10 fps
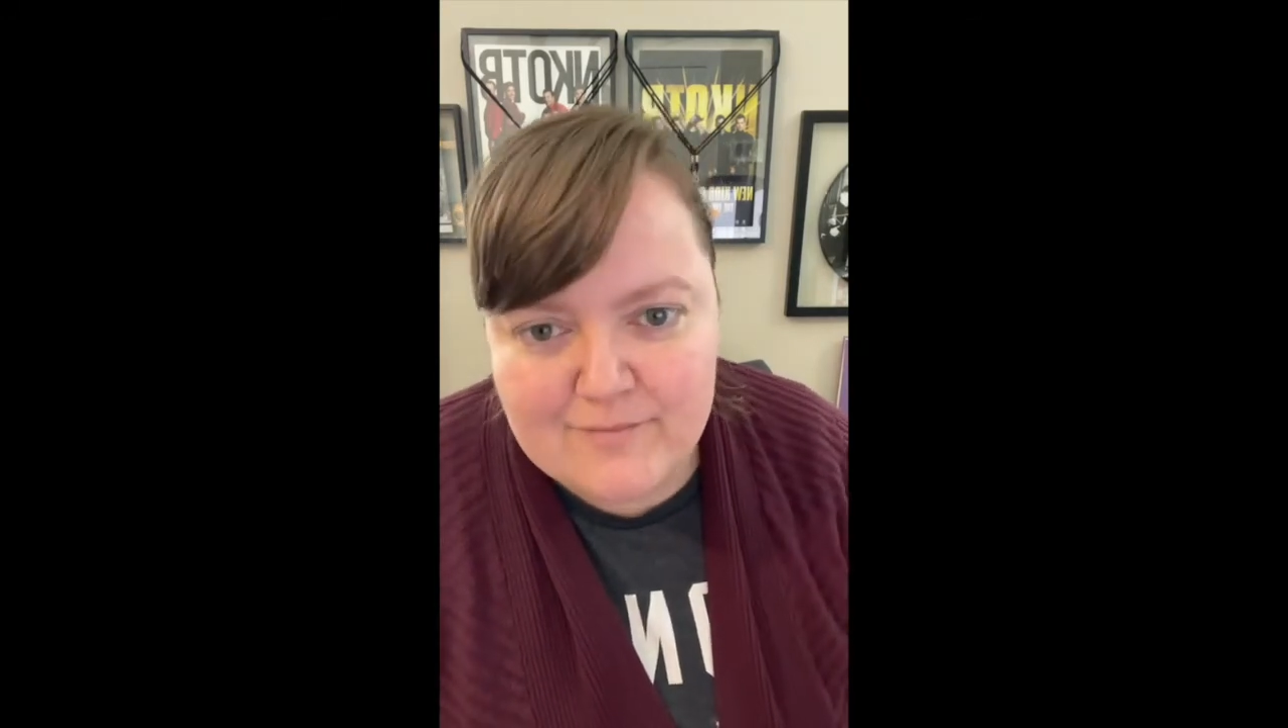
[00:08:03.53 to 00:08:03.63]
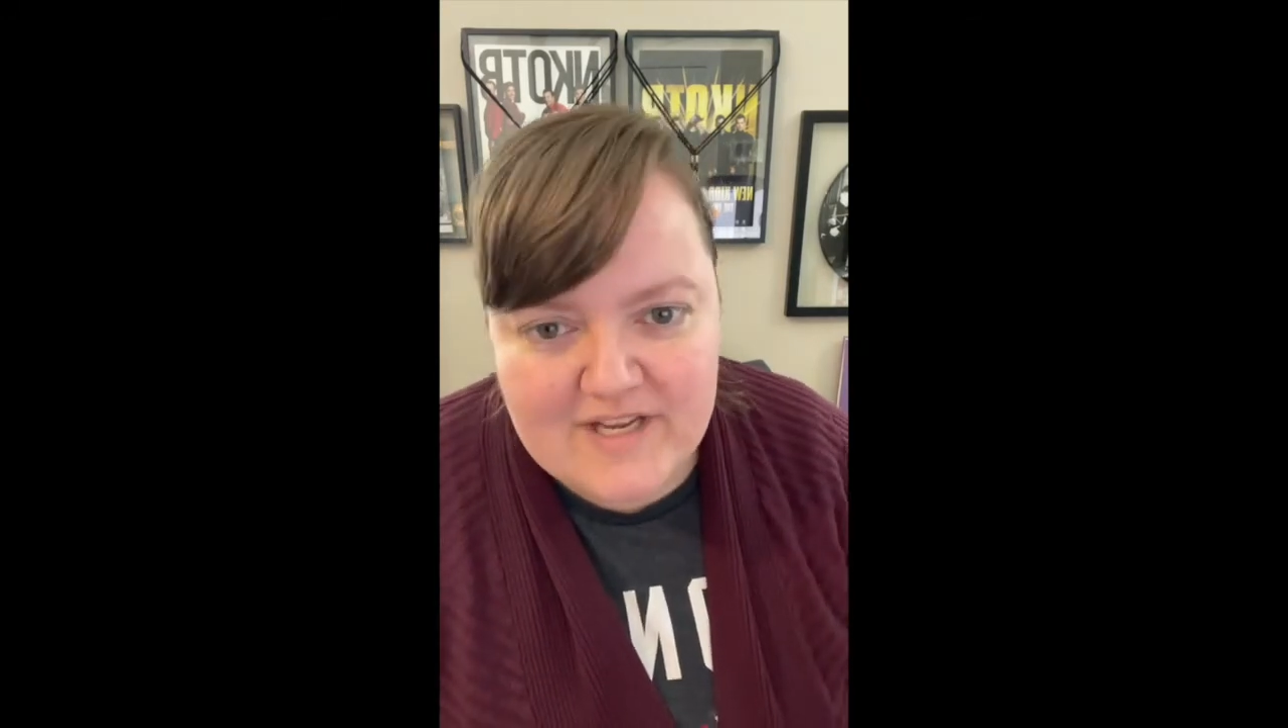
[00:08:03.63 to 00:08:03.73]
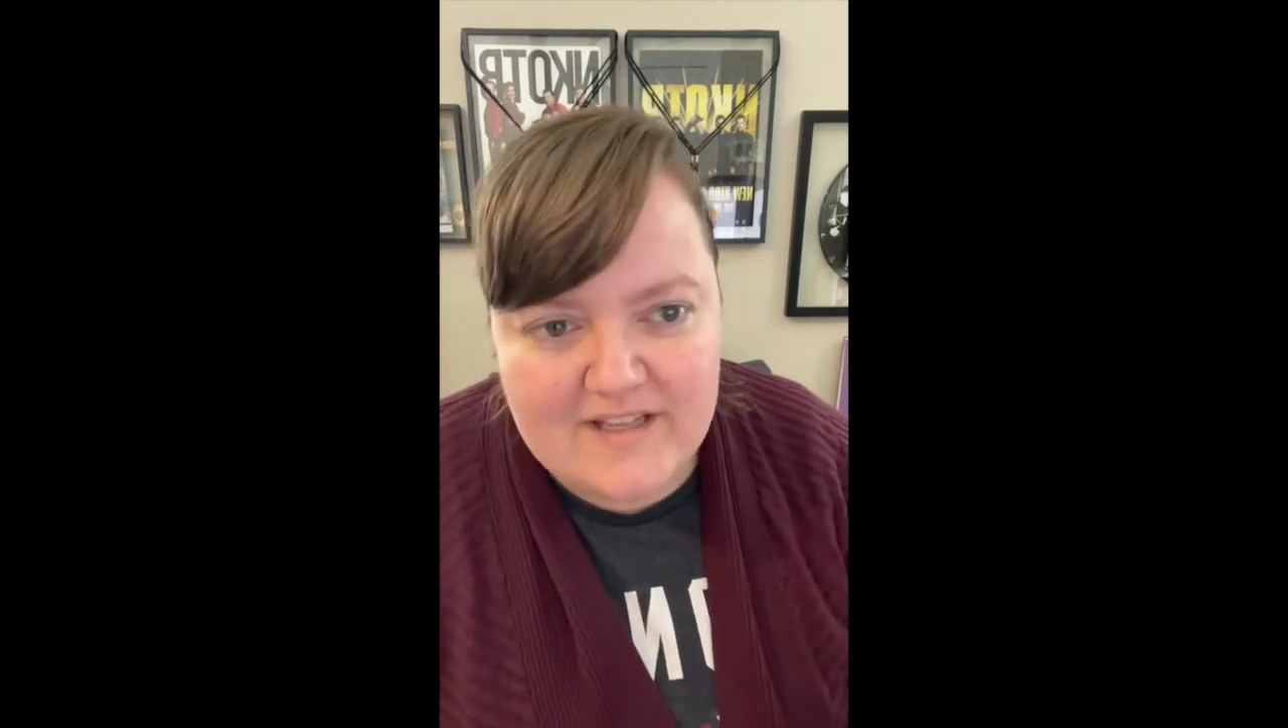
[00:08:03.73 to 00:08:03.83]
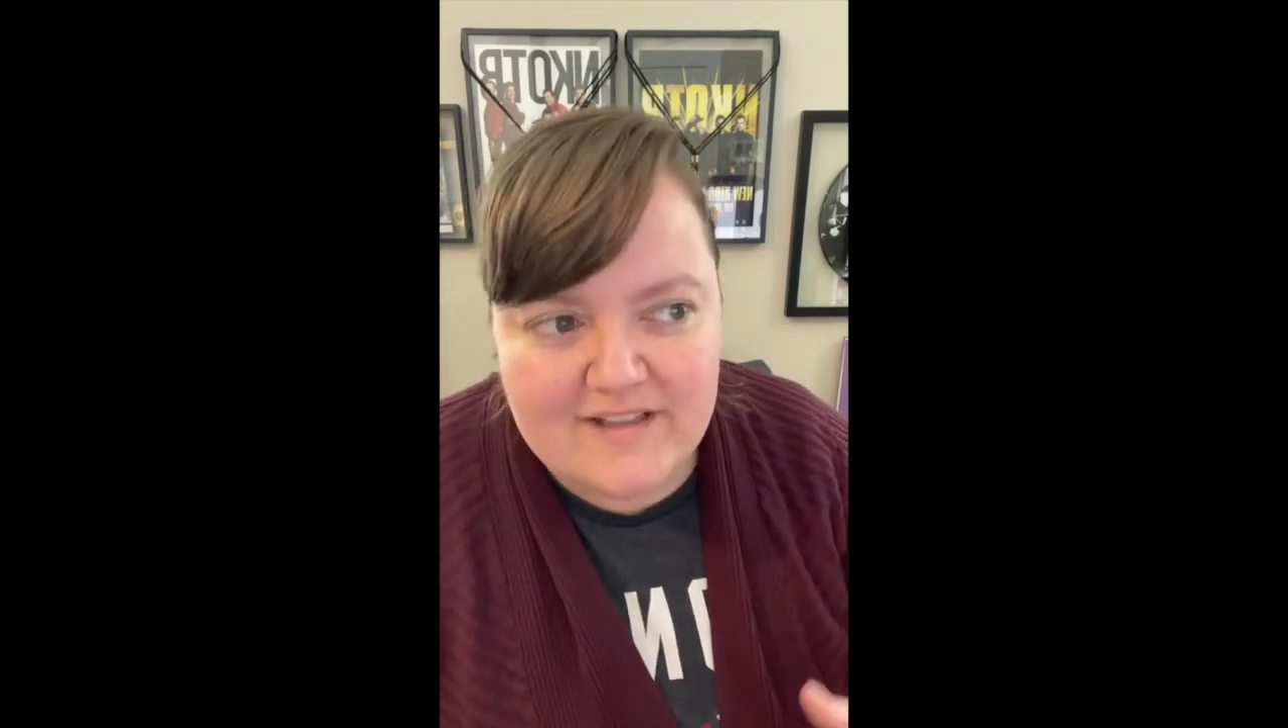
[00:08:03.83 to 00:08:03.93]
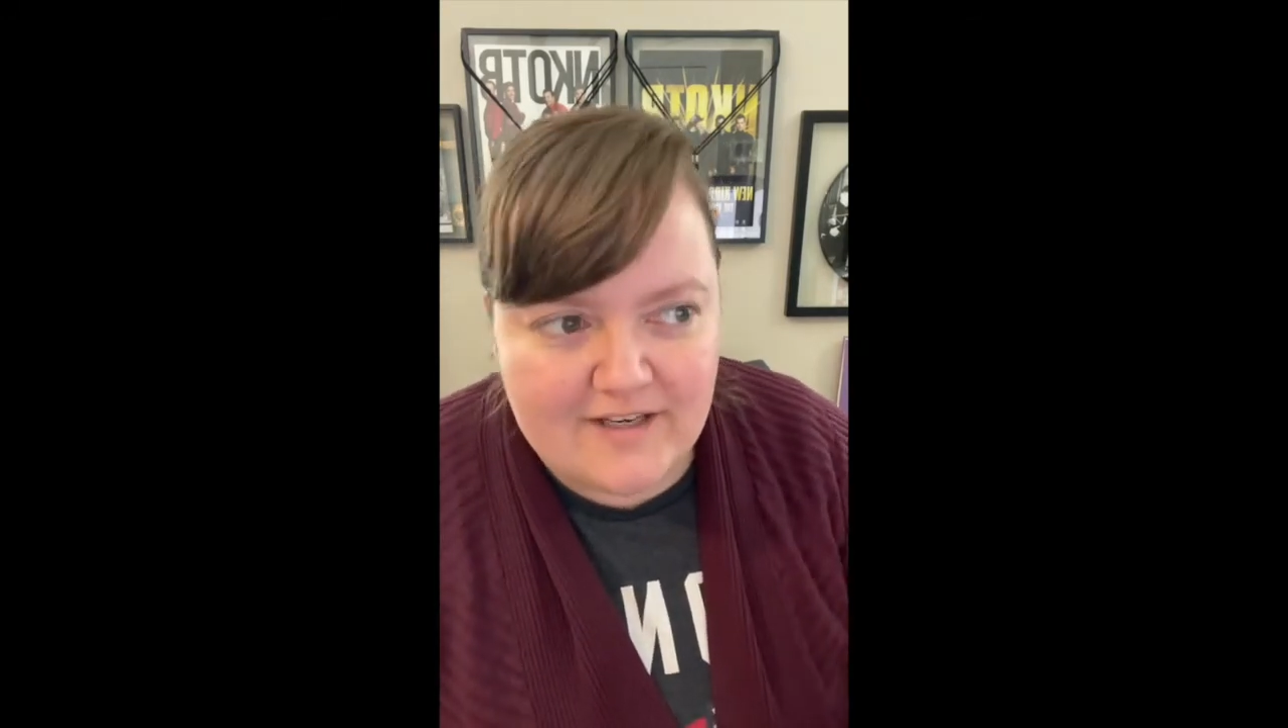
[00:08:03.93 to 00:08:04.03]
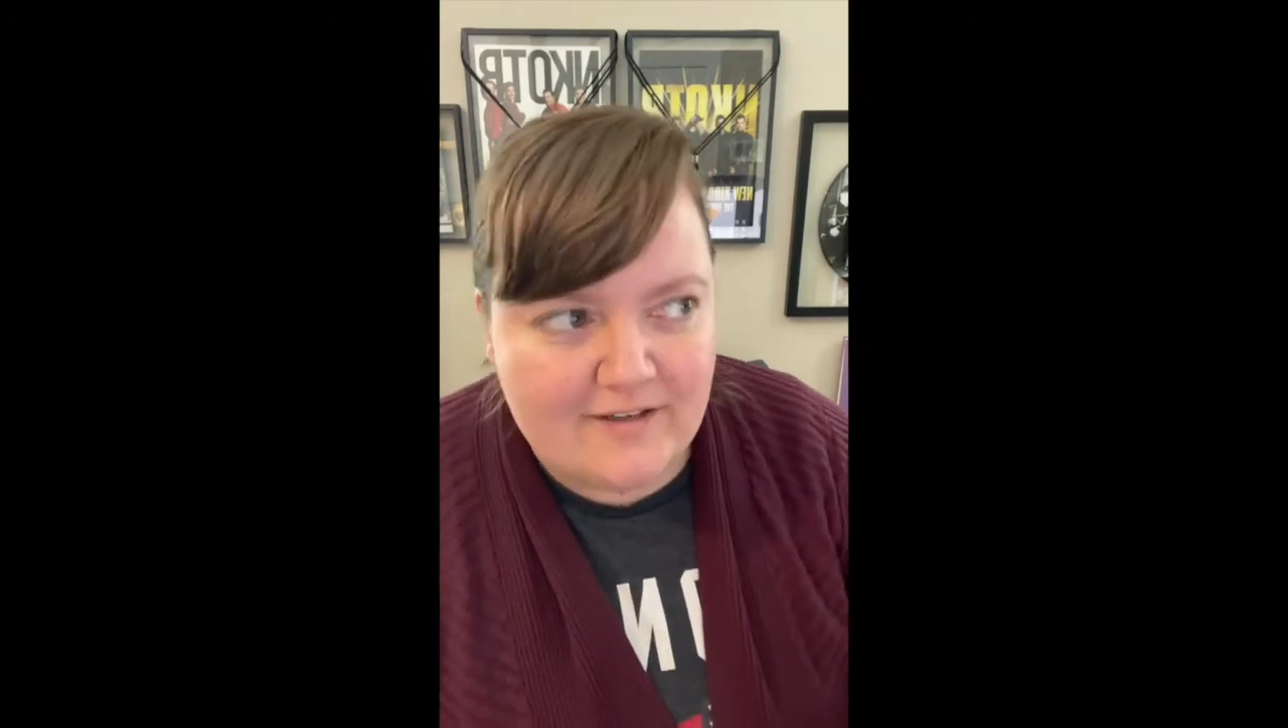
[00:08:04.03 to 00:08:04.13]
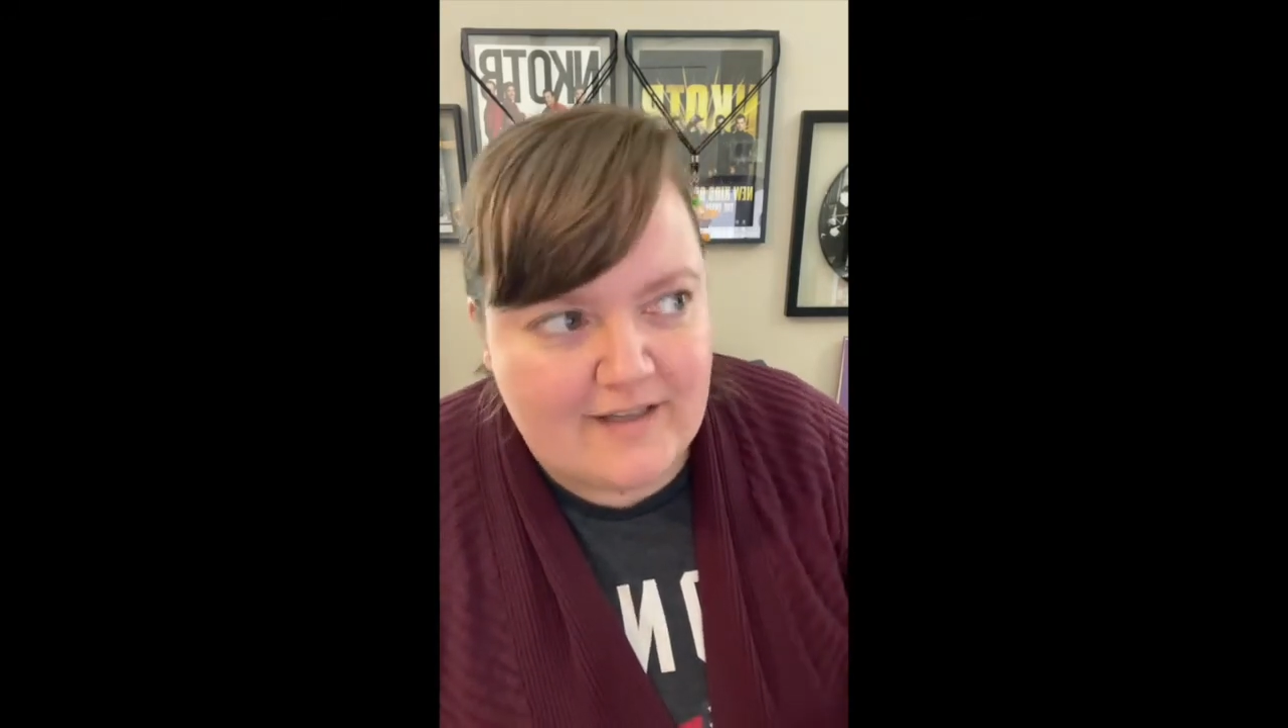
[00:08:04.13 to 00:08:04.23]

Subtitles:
me that are